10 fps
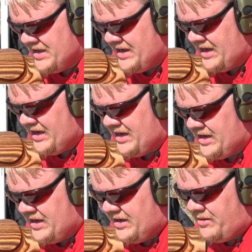
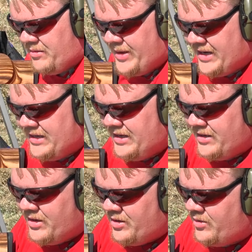The
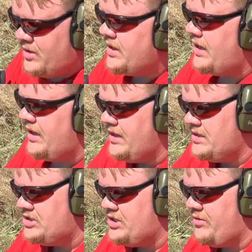magneto
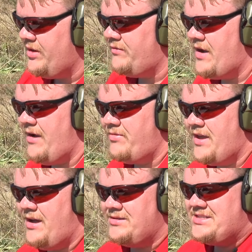is showing
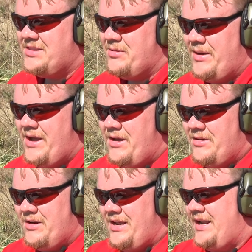
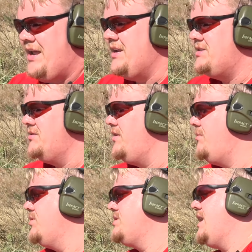5,382
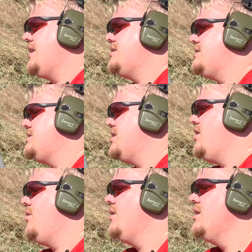feet per second.
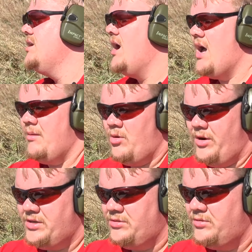So I'm
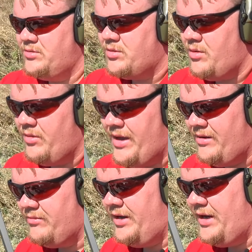going to throw
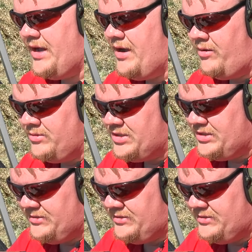that reading out.